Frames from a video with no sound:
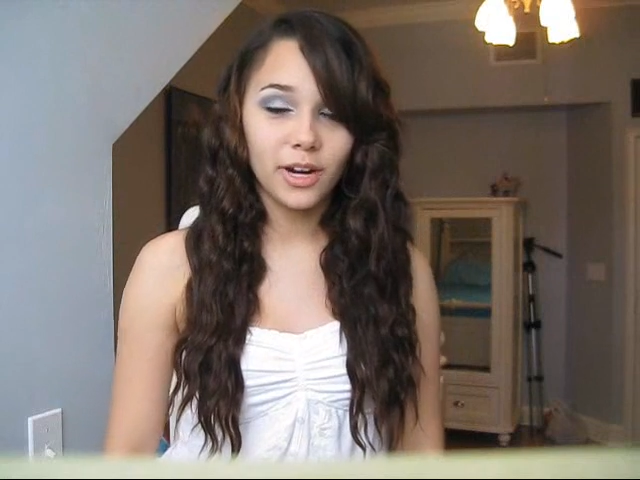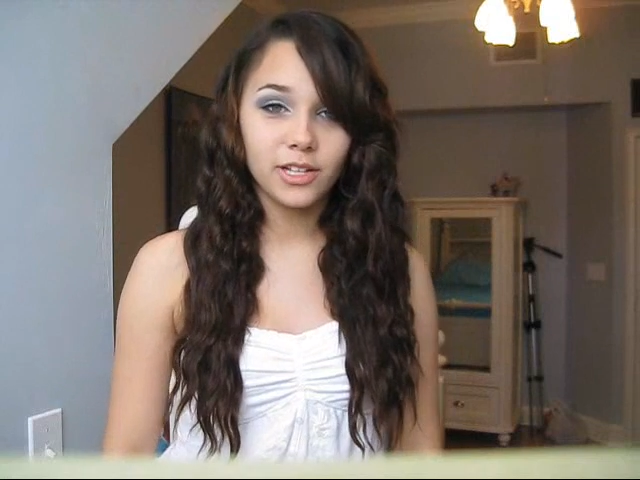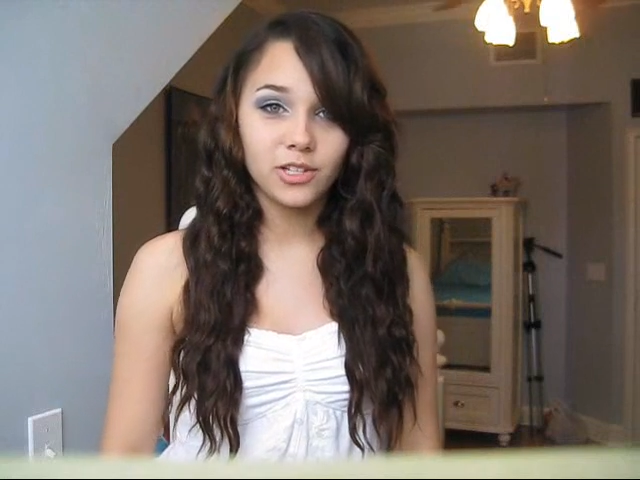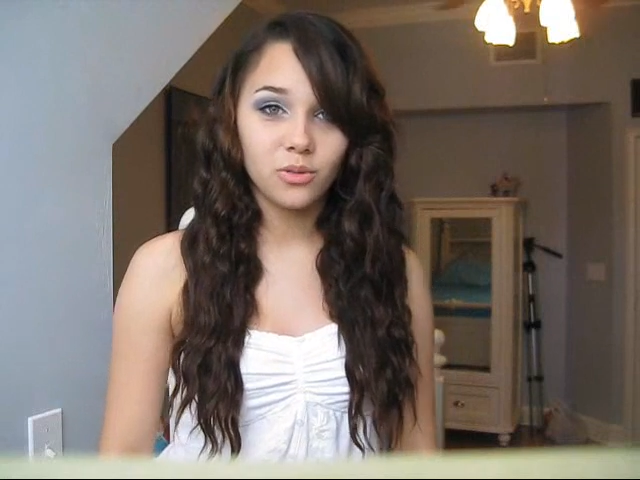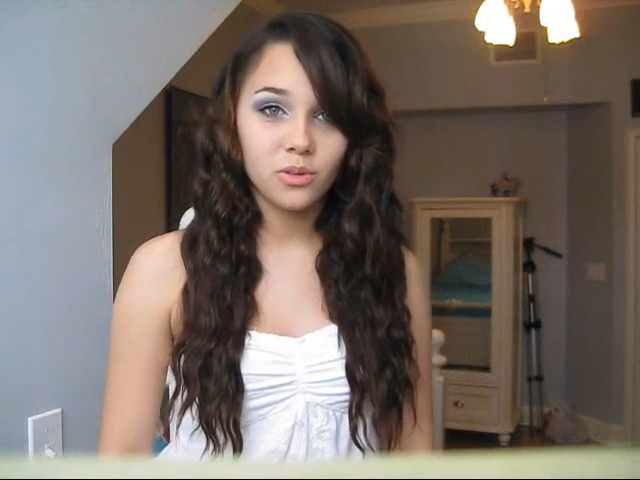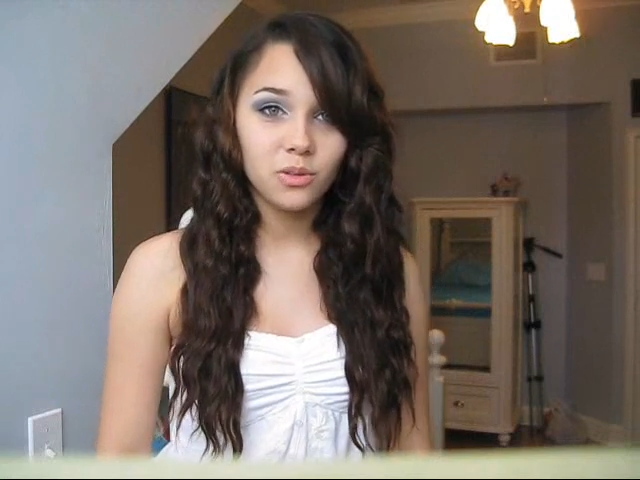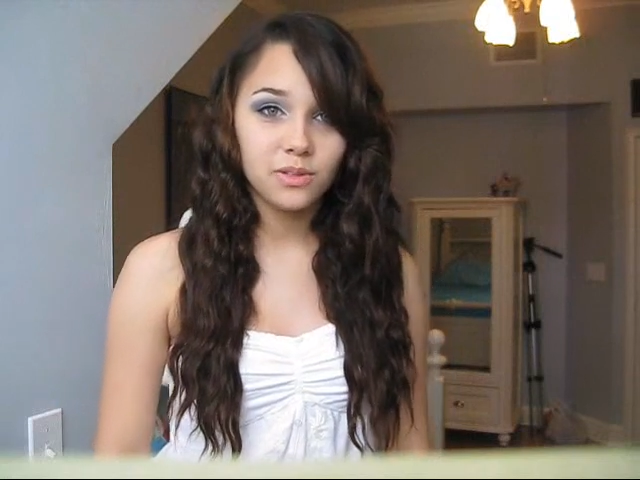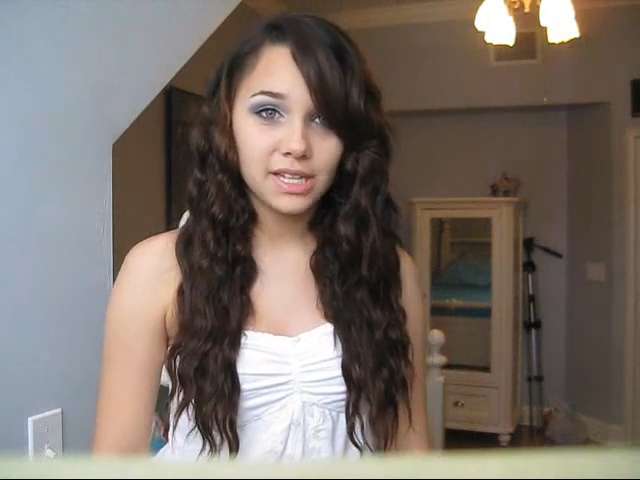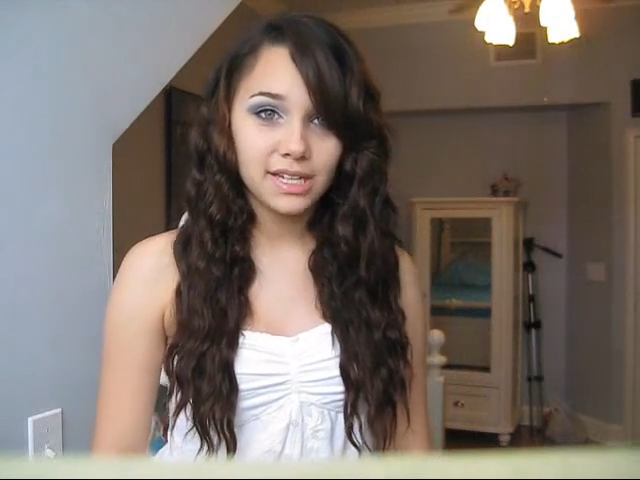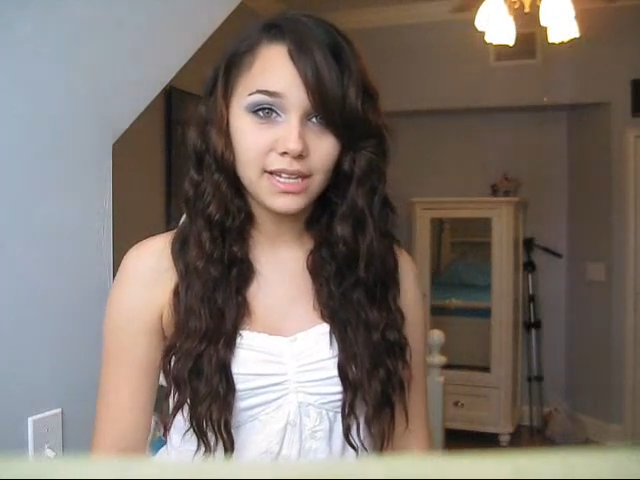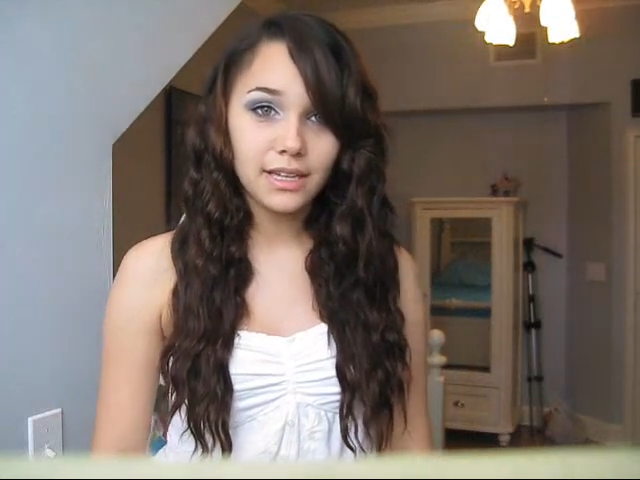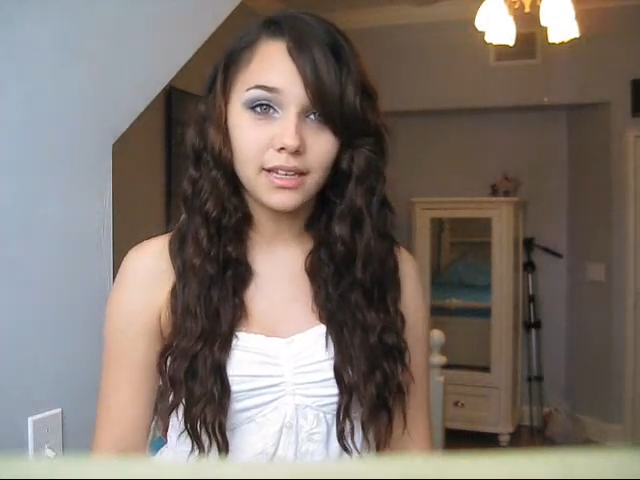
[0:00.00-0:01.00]
where I don't use
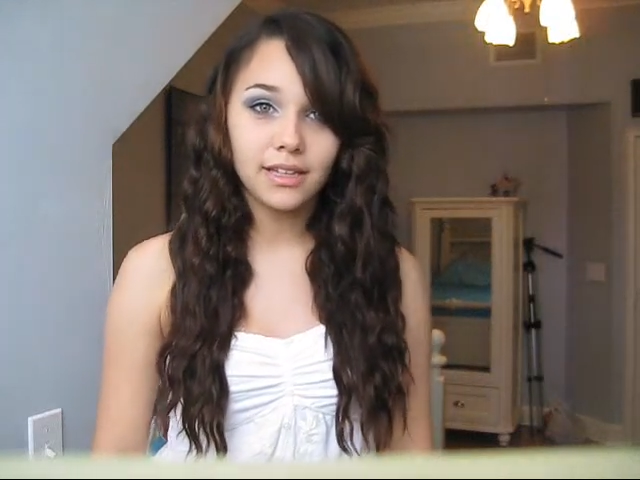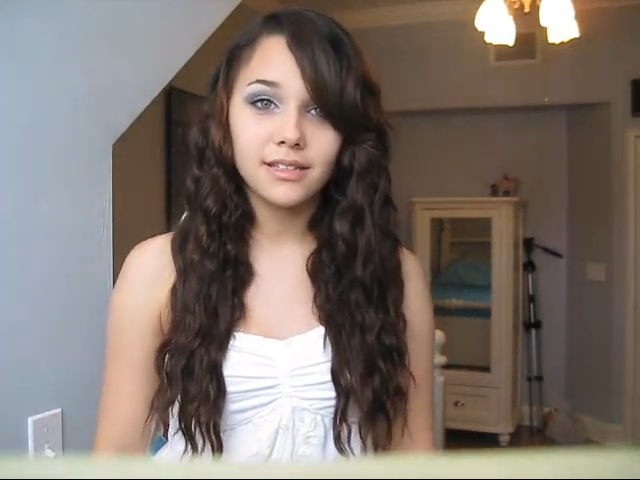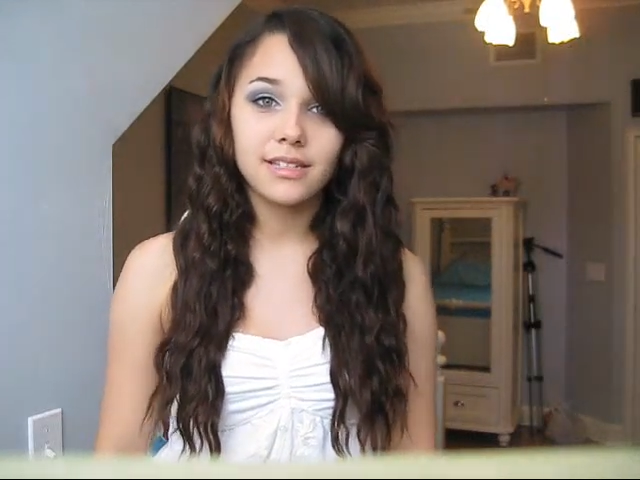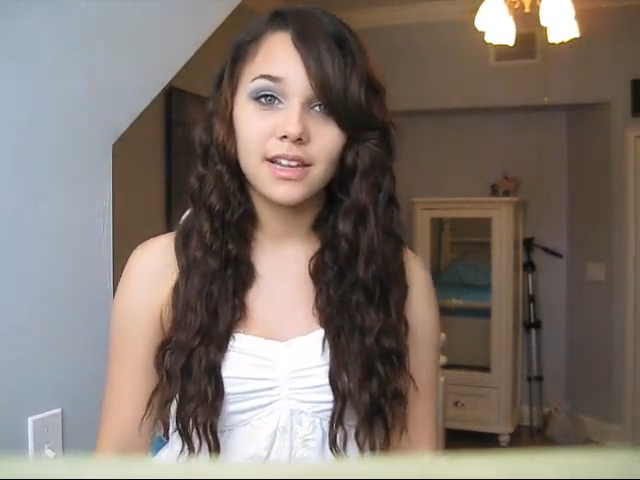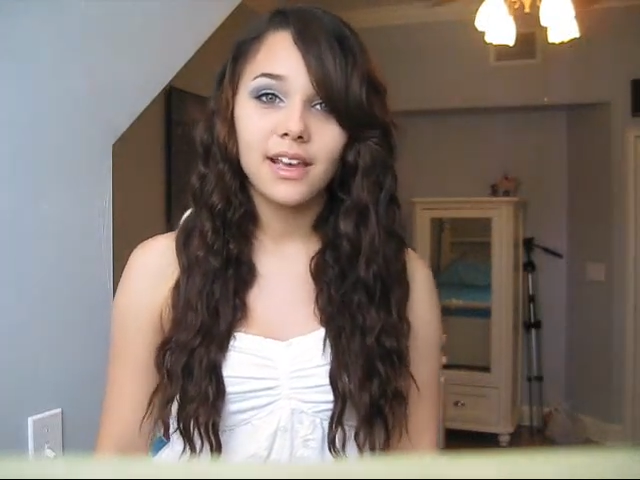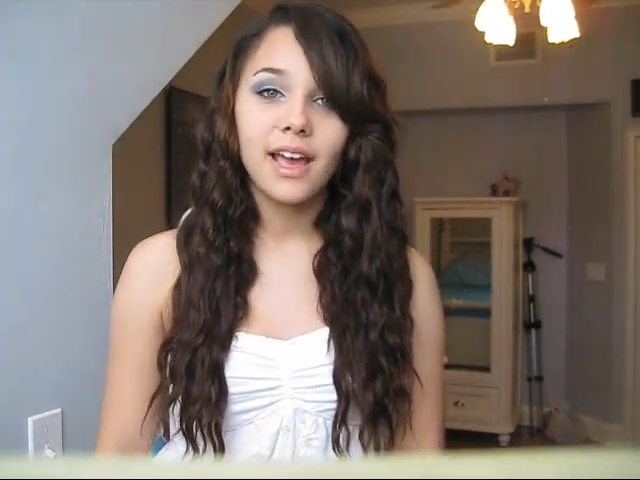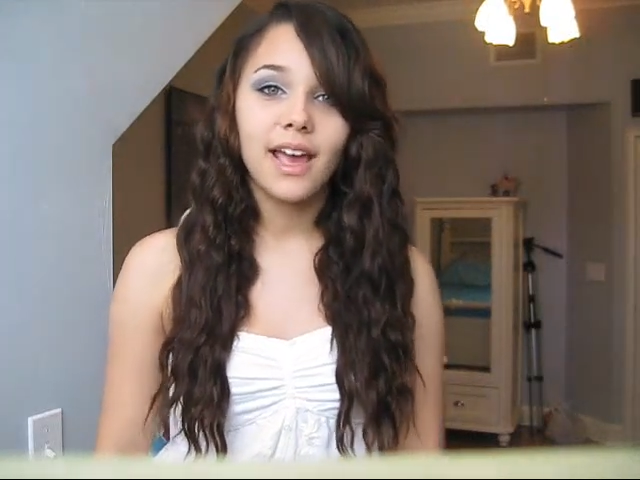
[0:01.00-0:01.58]
any heat,